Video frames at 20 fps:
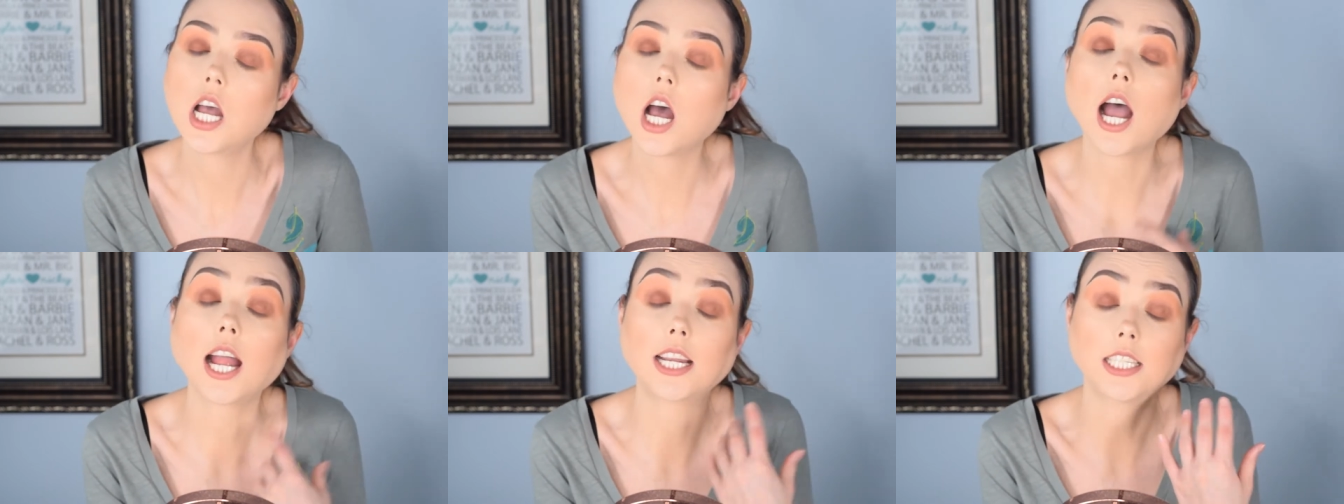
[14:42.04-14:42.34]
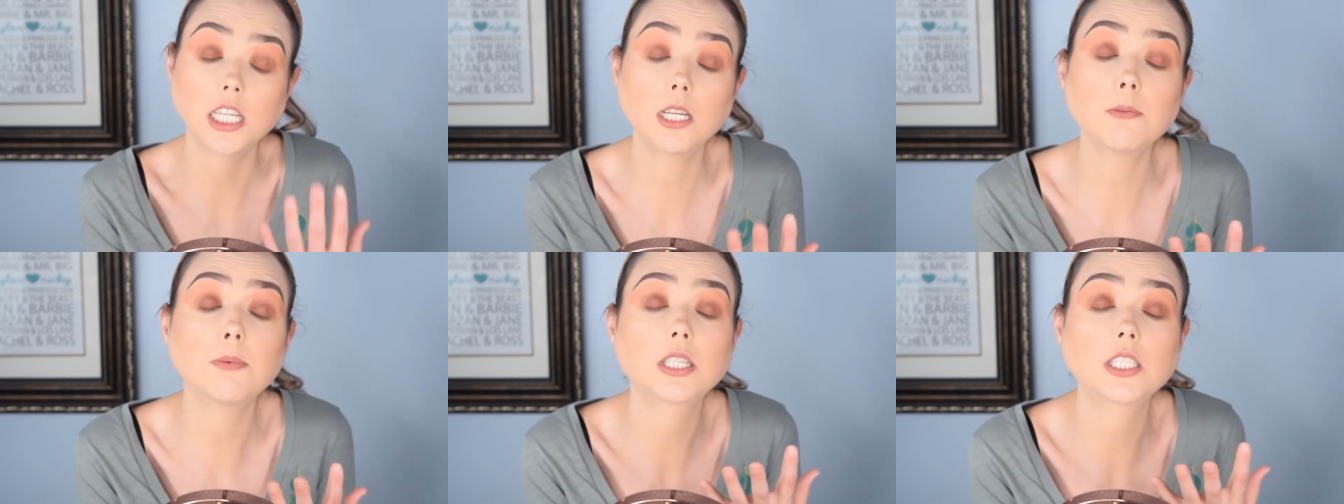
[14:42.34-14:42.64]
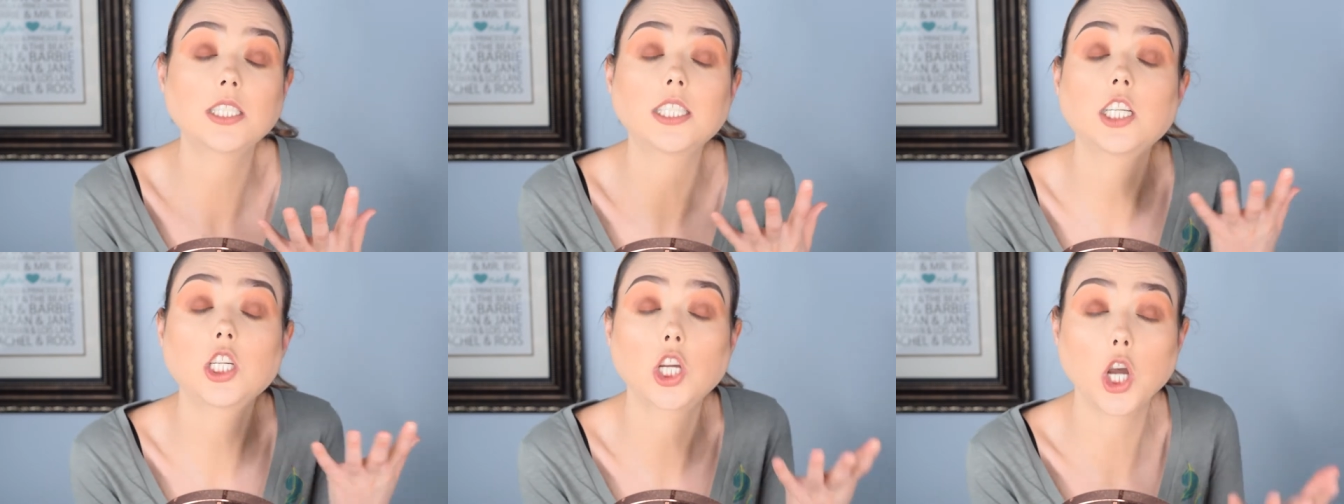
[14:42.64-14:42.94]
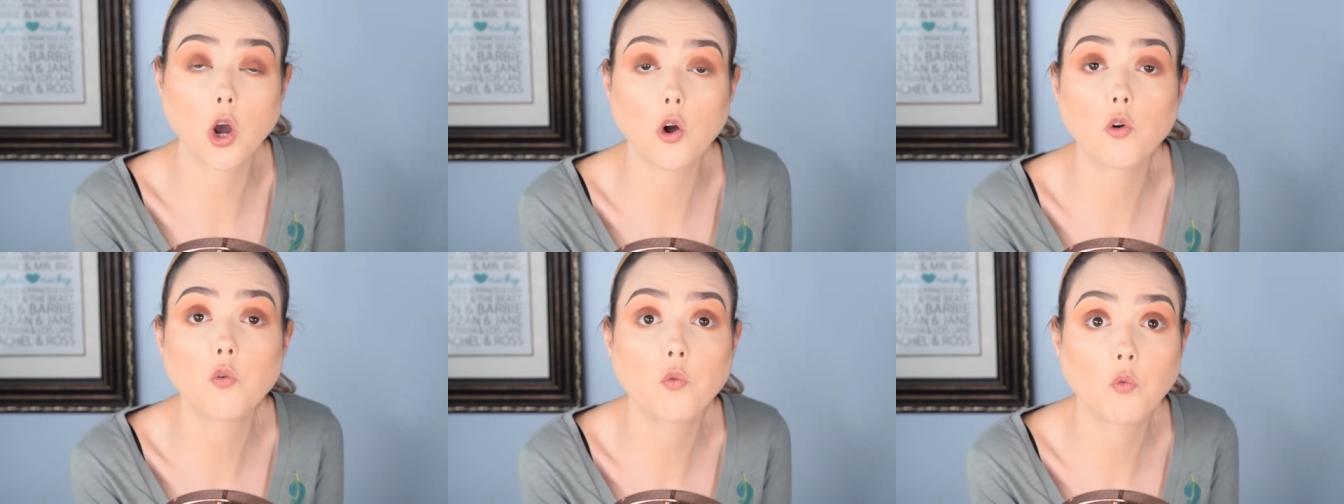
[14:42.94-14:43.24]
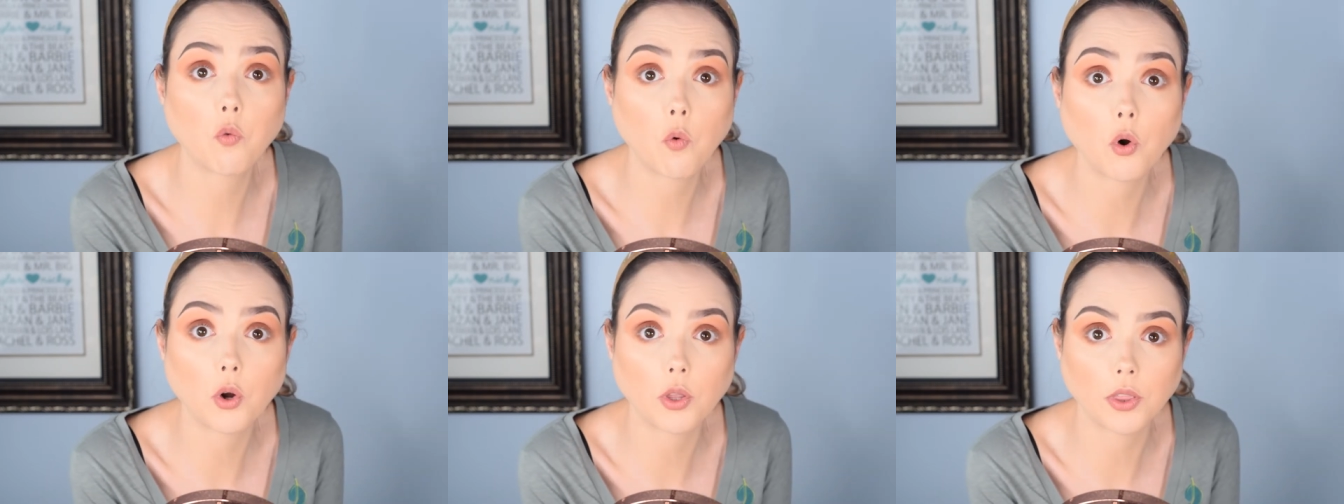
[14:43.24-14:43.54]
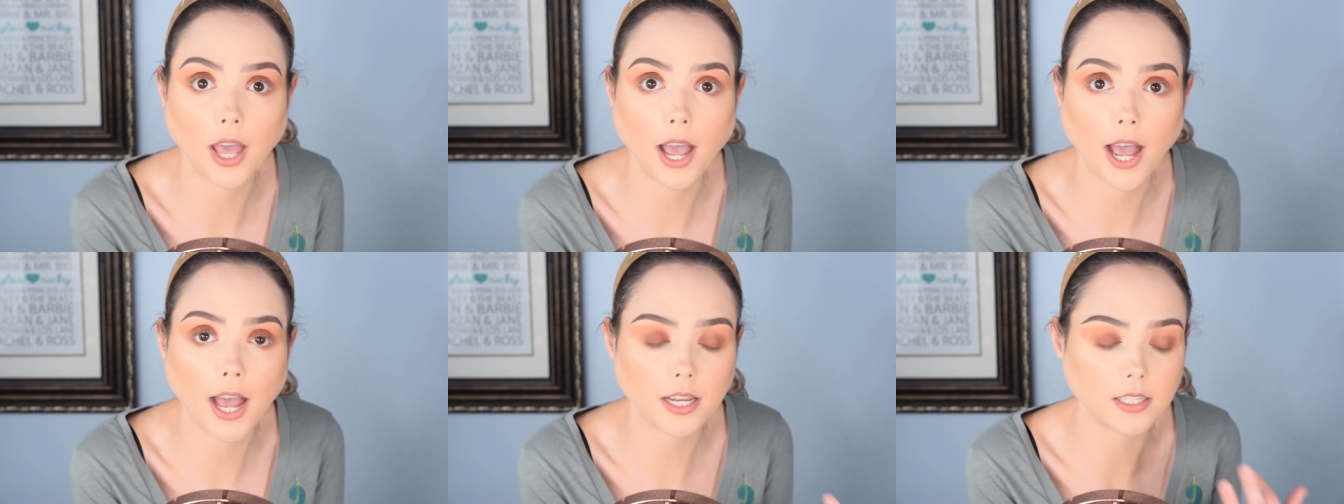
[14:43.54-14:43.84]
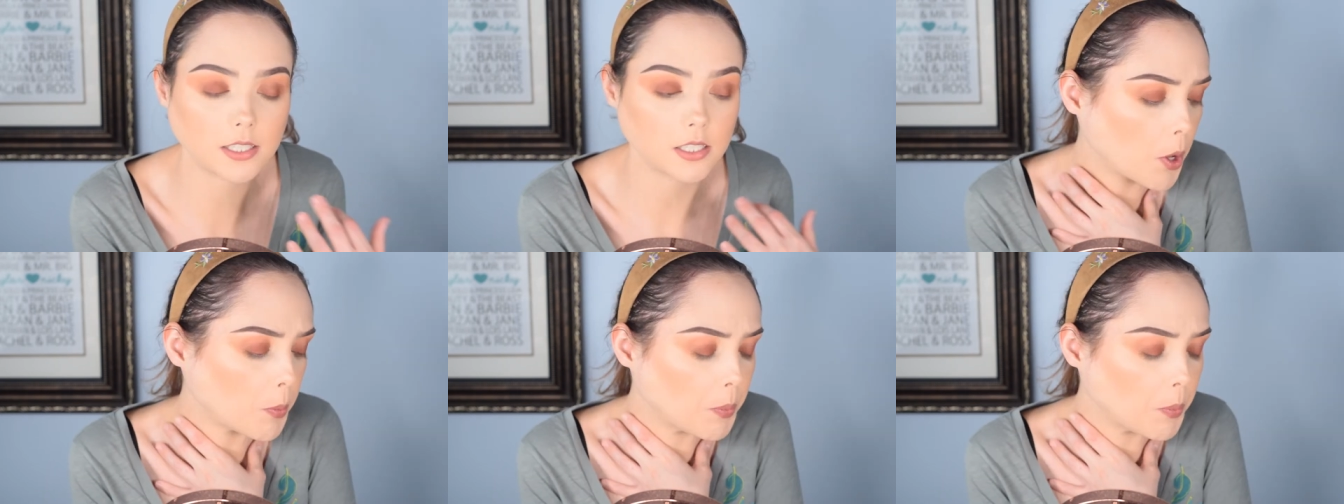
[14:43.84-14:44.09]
I typically go for that.